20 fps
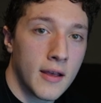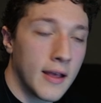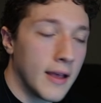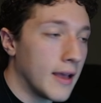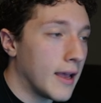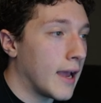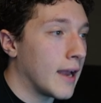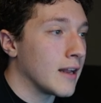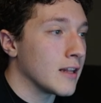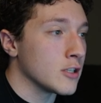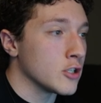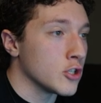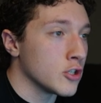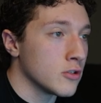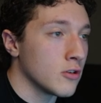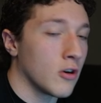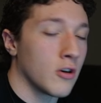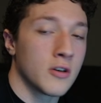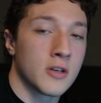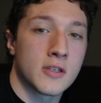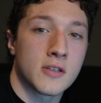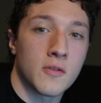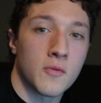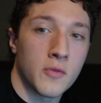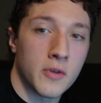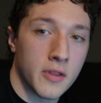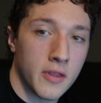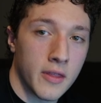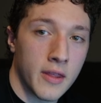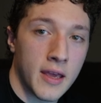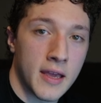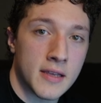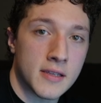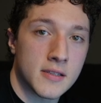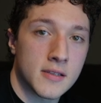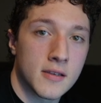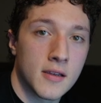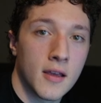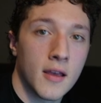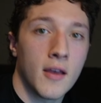And it starts with
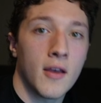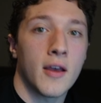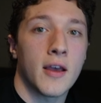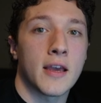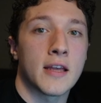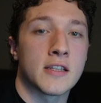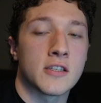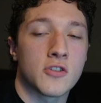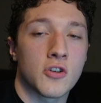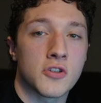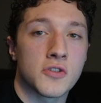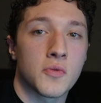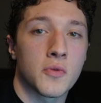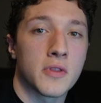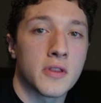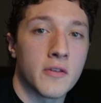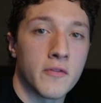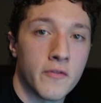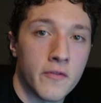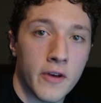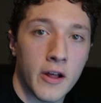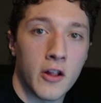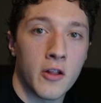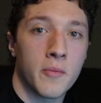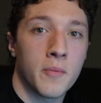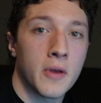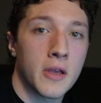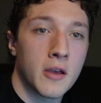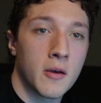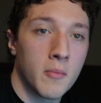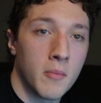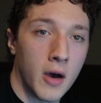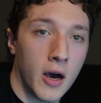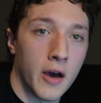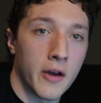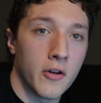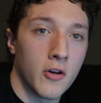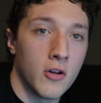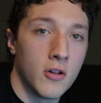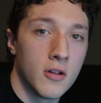this. It starts with developing a
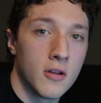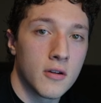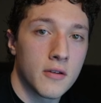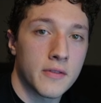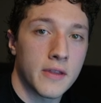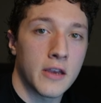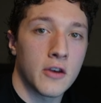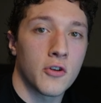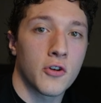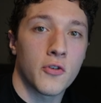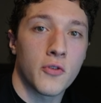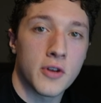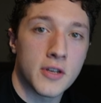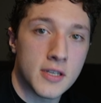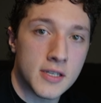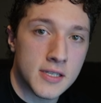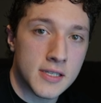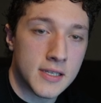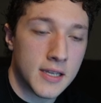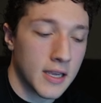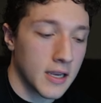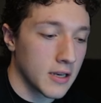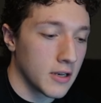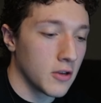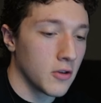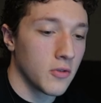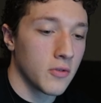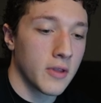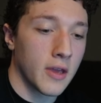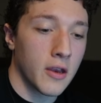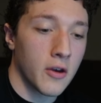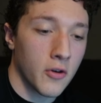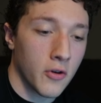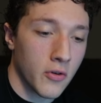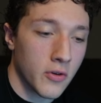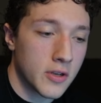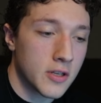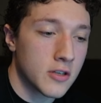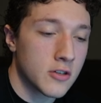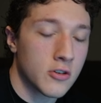model that you're going to stick to, that you're
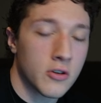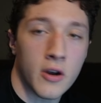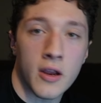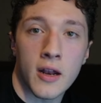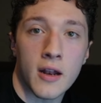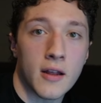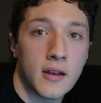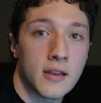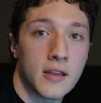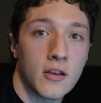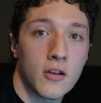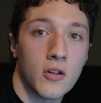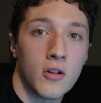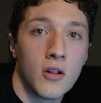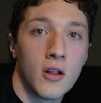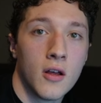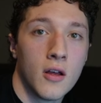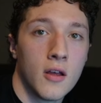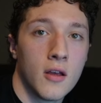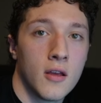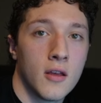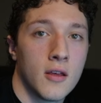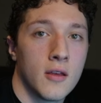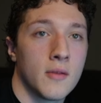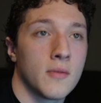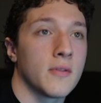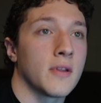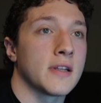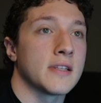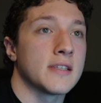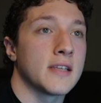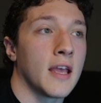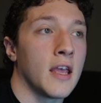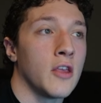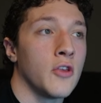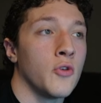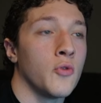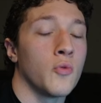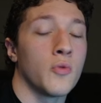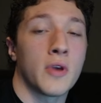going to trade until, let's say,
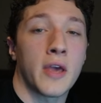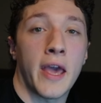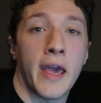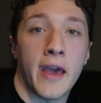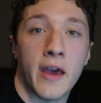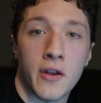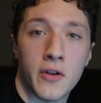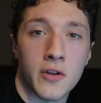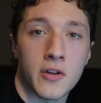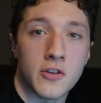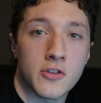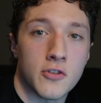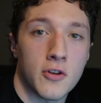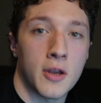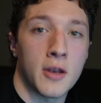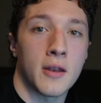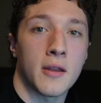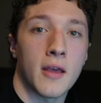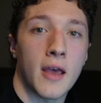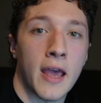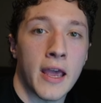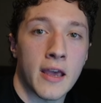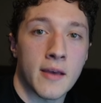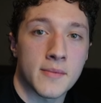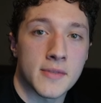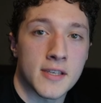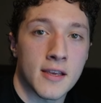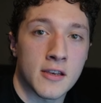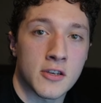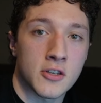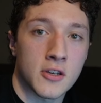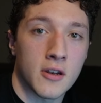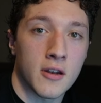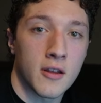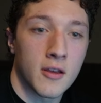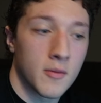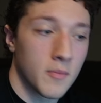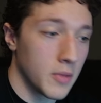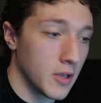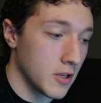you can trade AM session
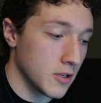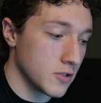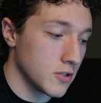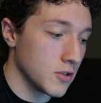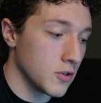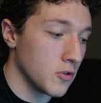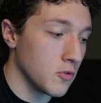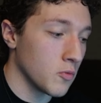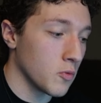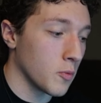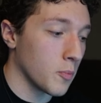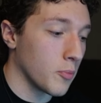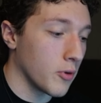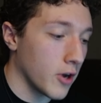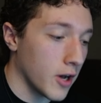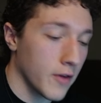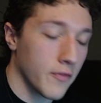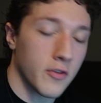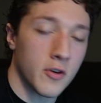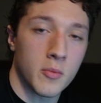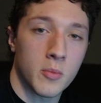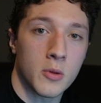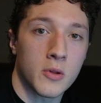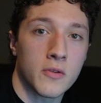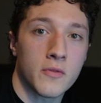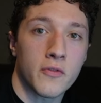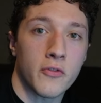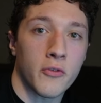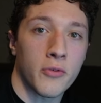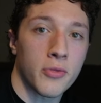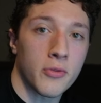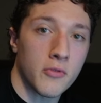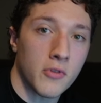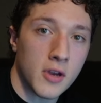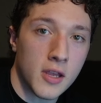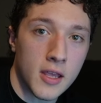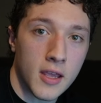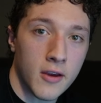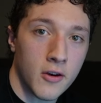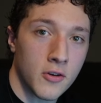because you were profitable for 3
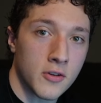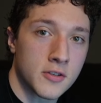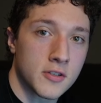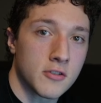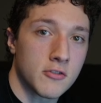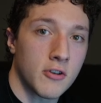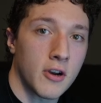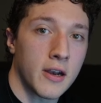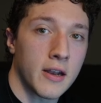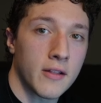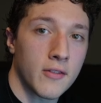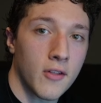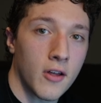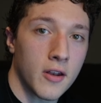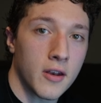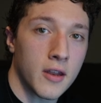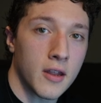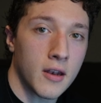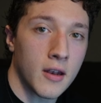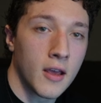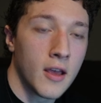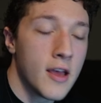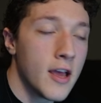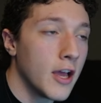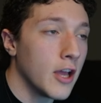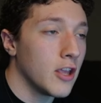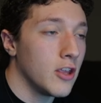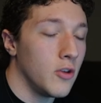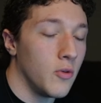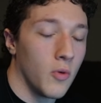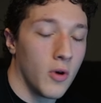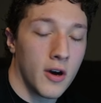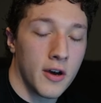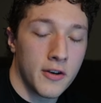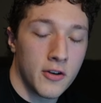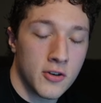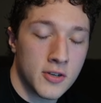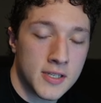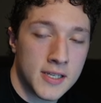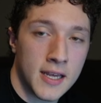years trading London. You
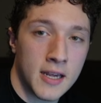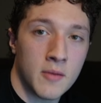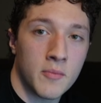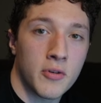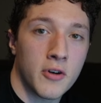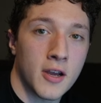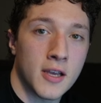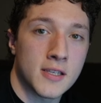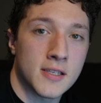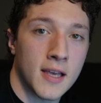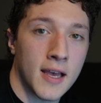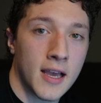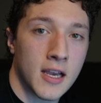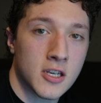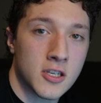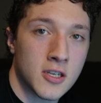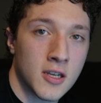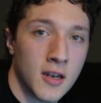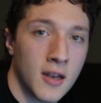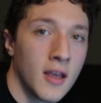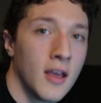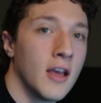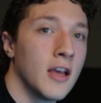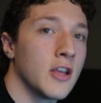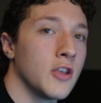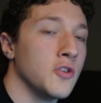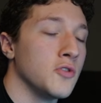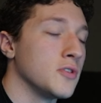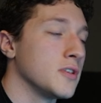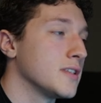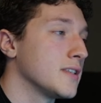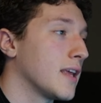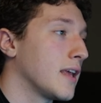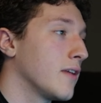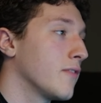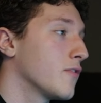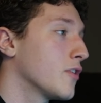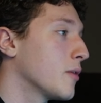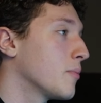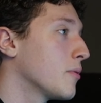understand price action. You
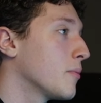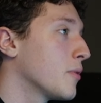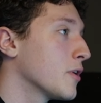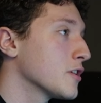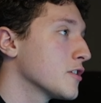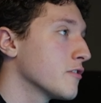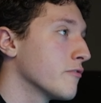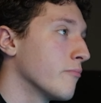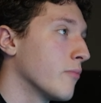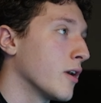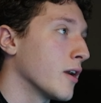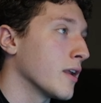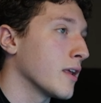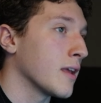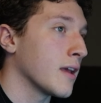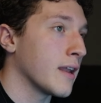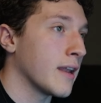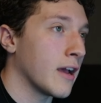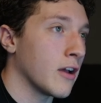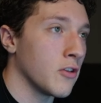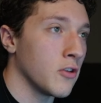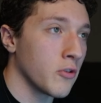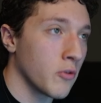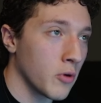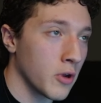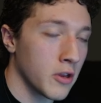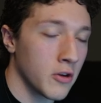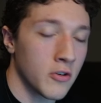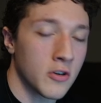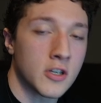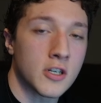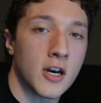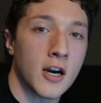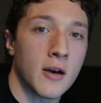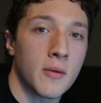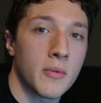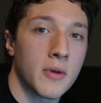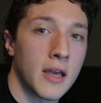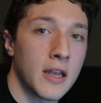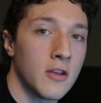saved up a bunch of money, and now you quit your
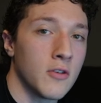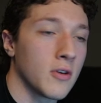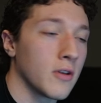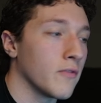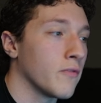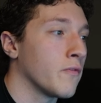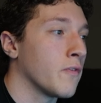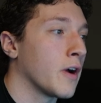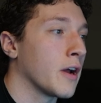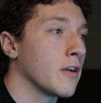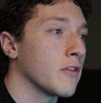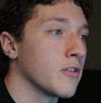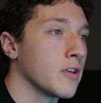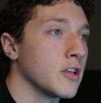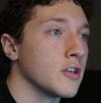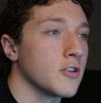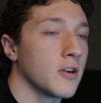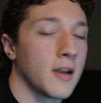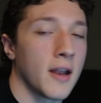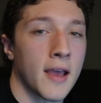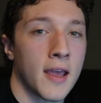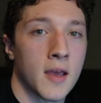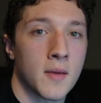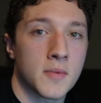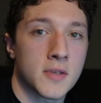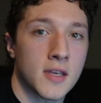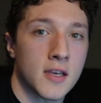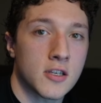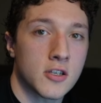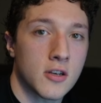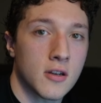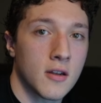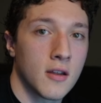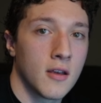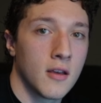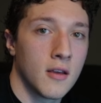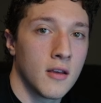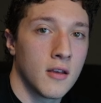job and you can finally trade AM session.